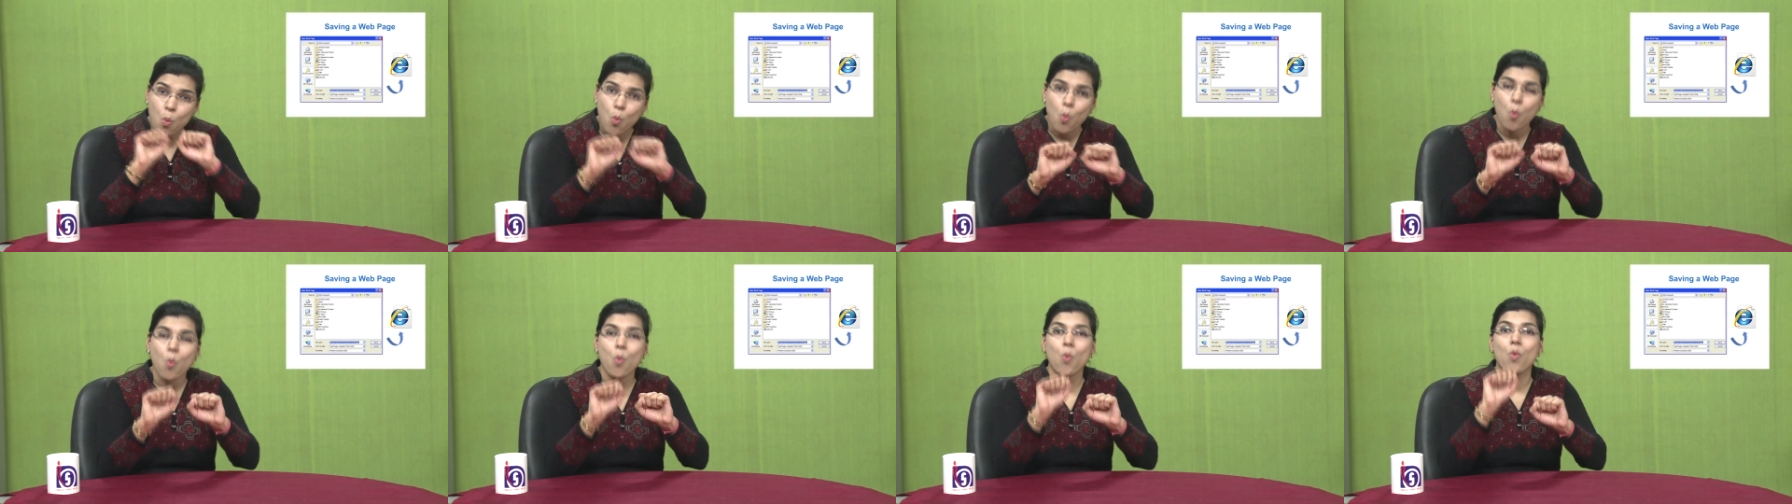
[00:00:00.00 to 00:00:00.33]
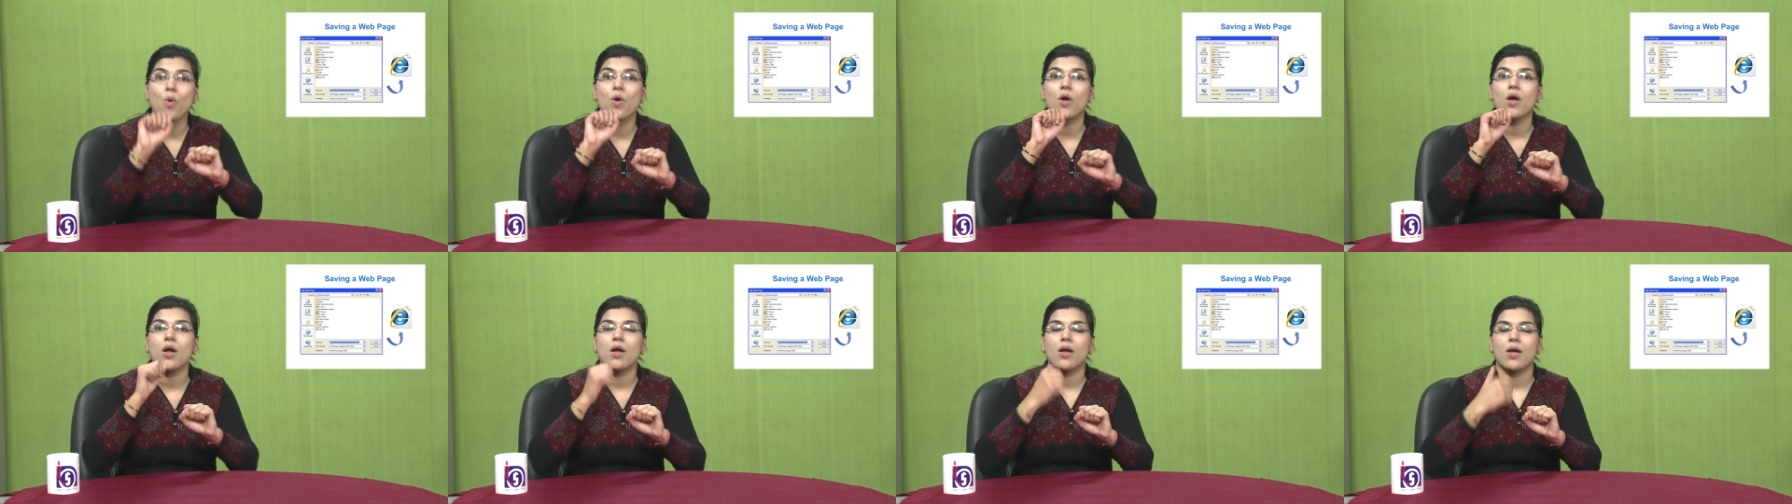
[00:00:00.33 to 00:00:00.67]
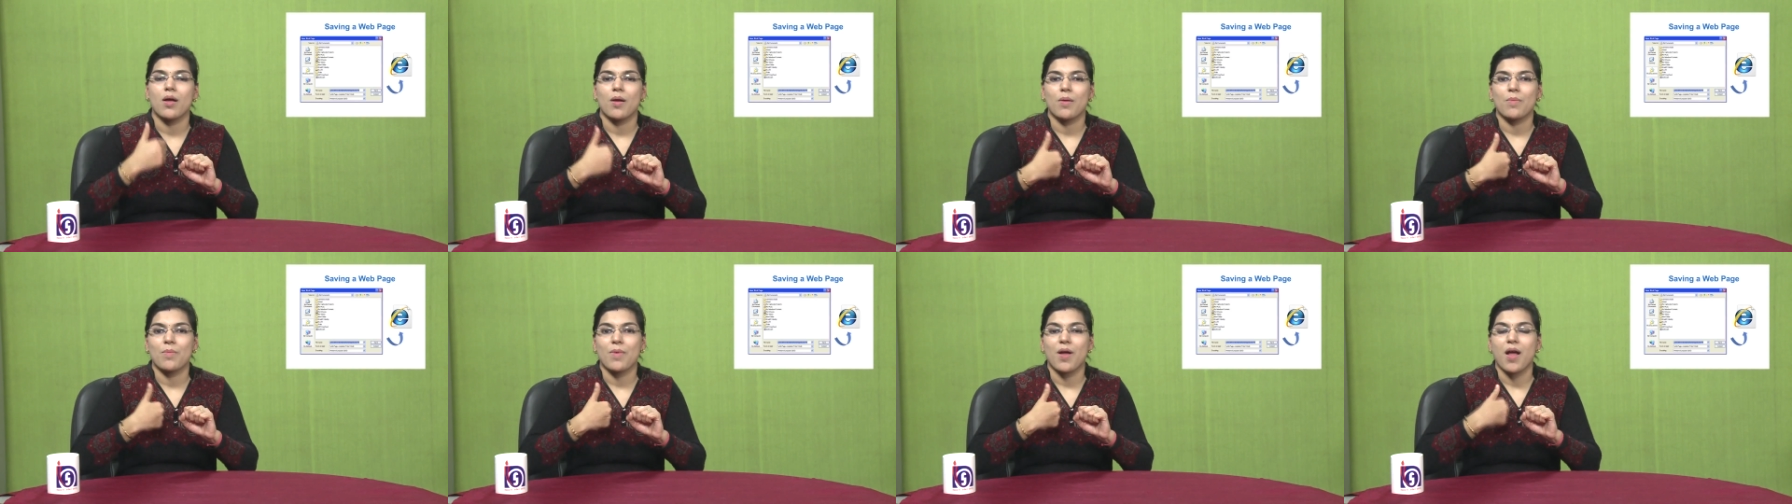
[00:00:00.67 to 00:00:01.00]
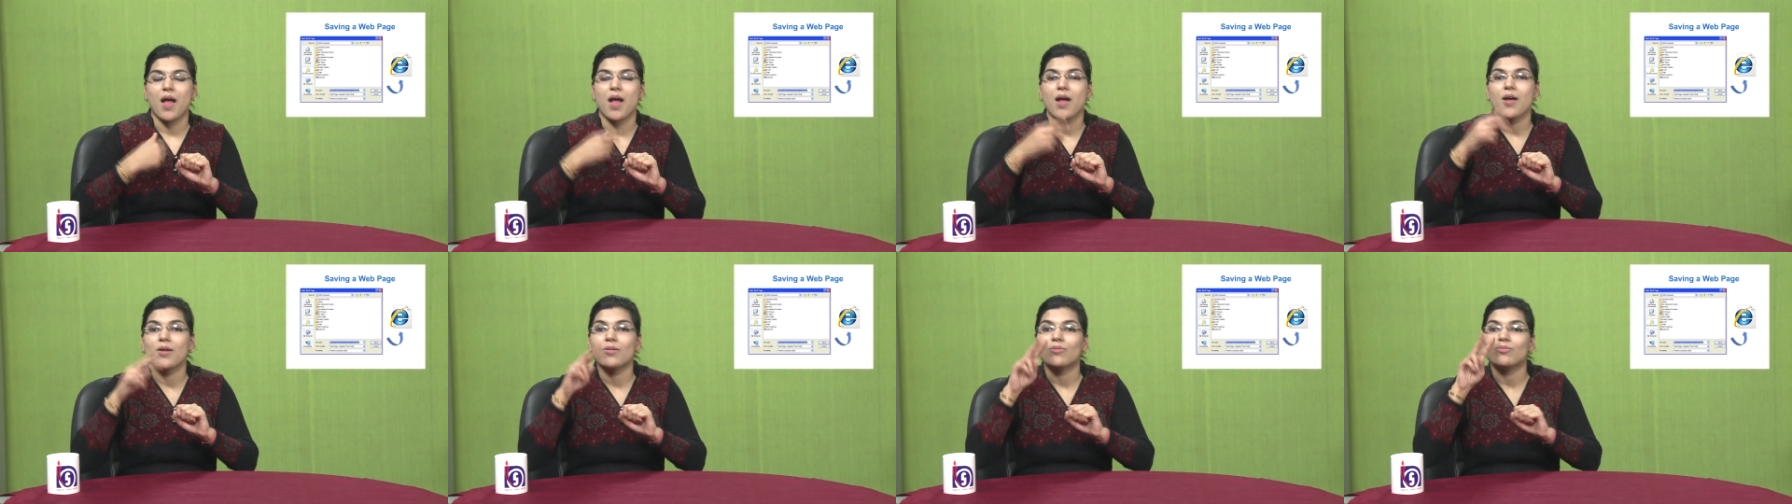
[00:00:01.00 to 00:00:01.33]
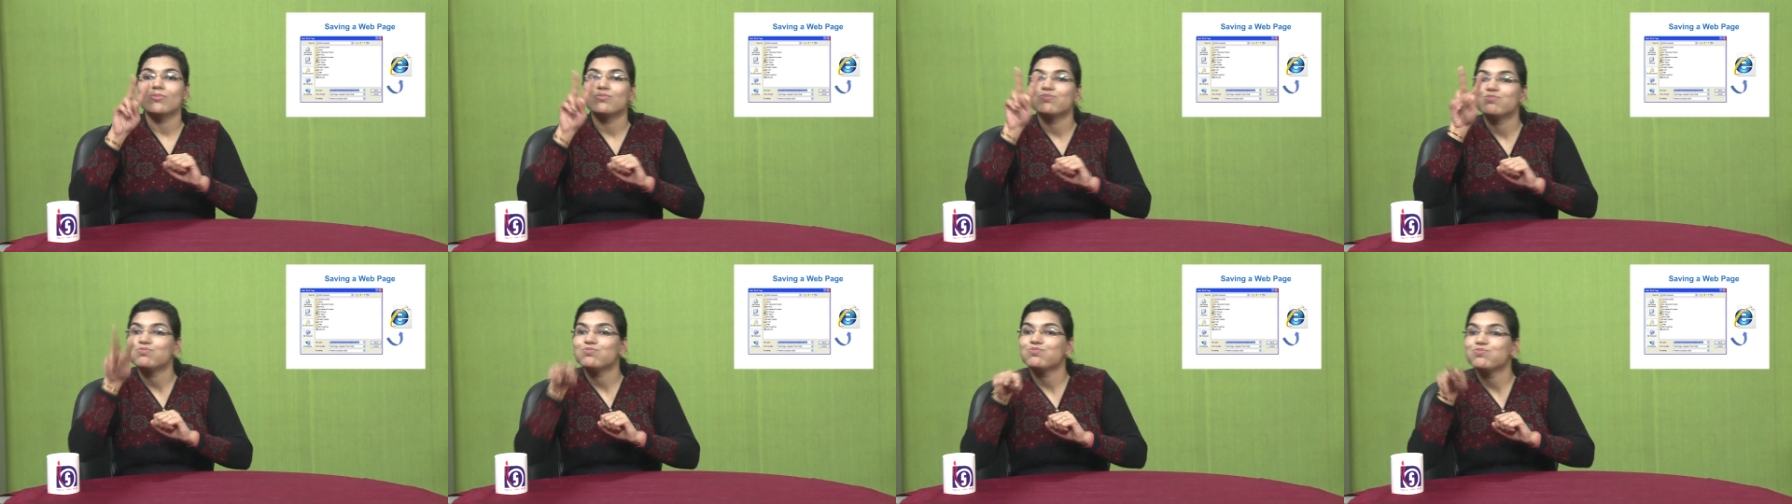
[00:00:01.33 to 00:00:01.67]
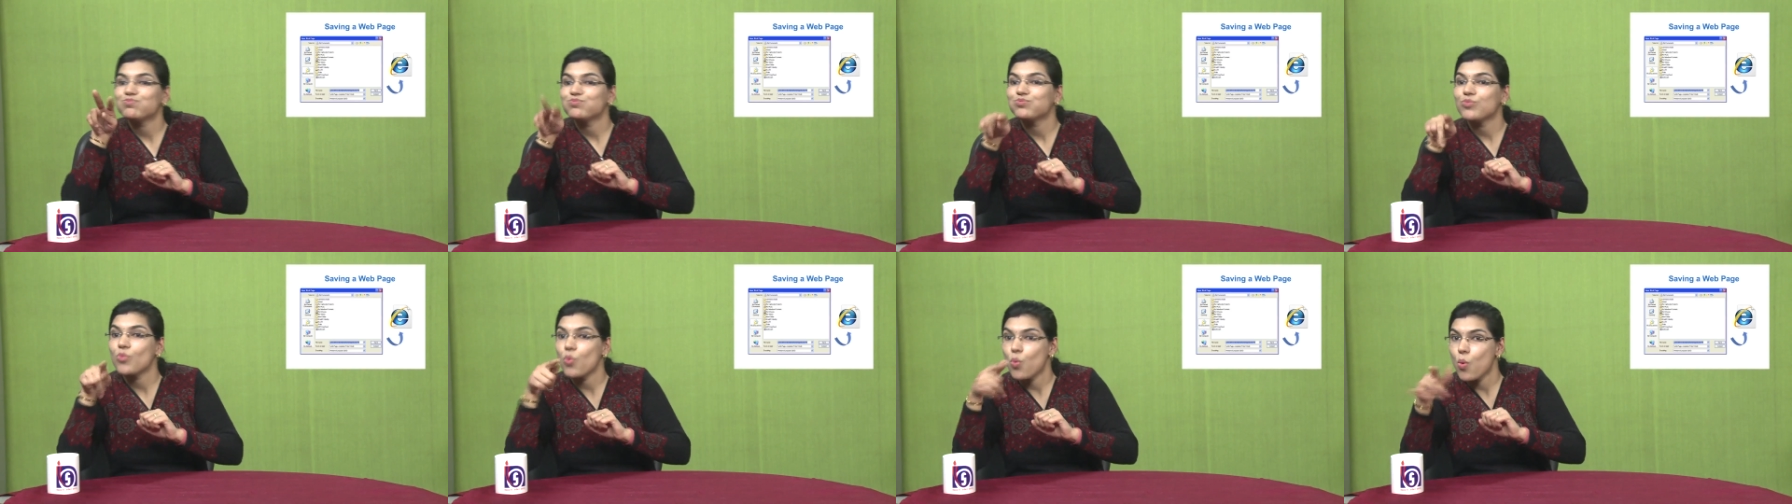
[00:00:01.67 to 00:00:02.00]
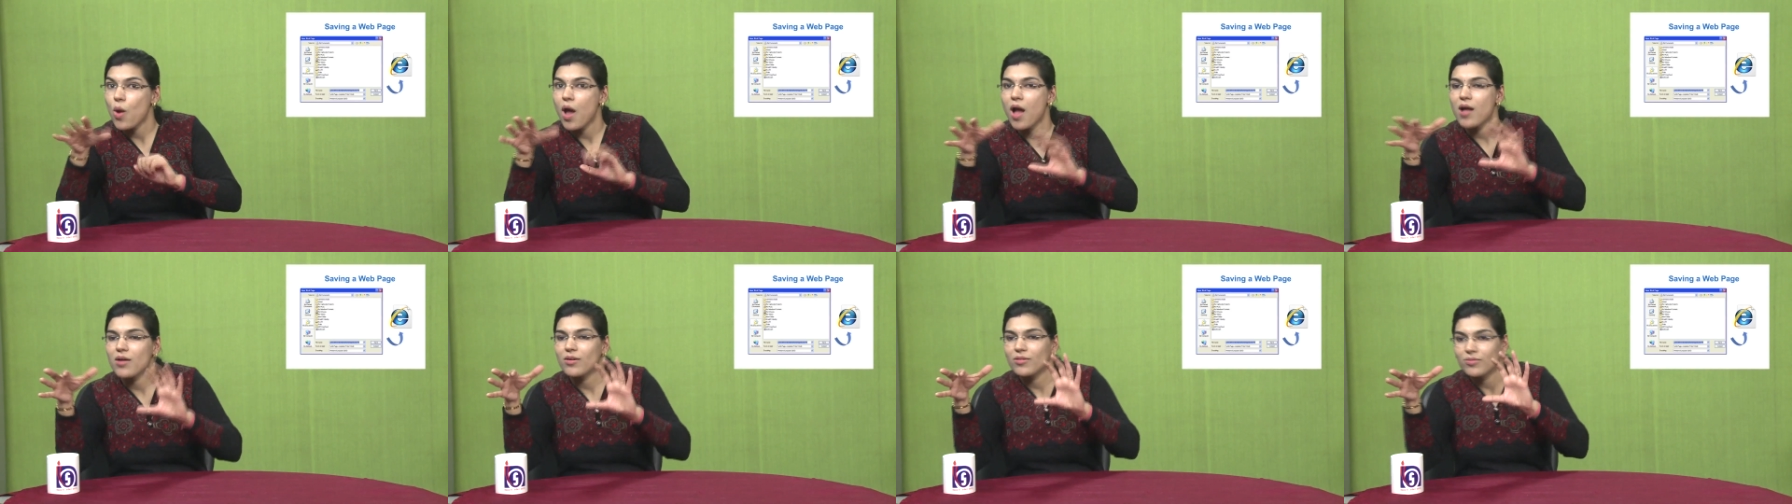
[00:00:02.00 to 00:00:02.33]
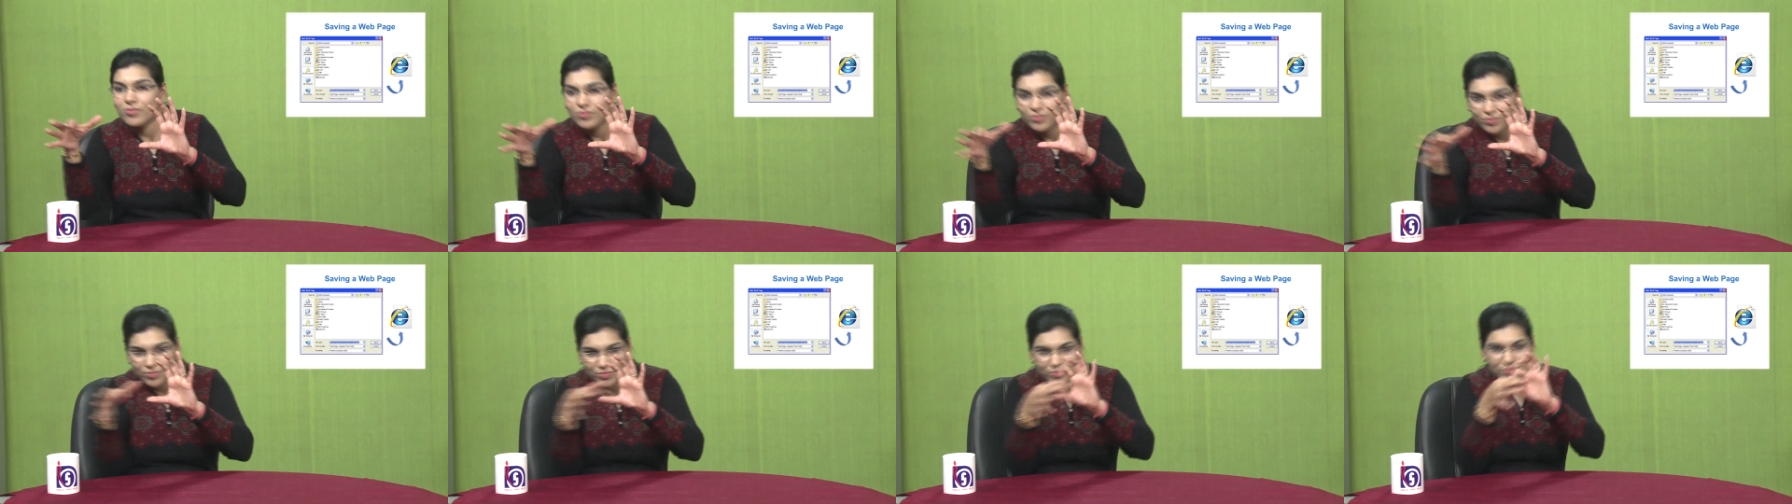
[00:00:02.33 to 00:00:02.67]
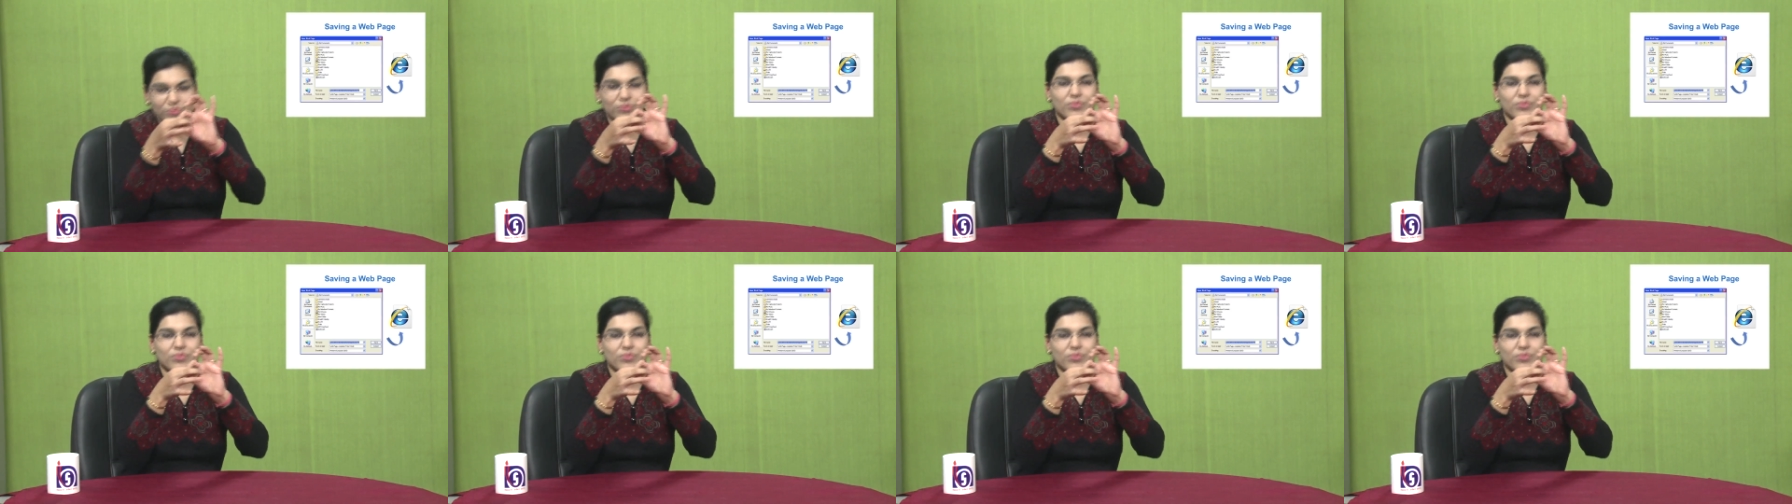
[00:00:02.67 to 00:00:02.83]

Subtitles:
E shows that it's a web page.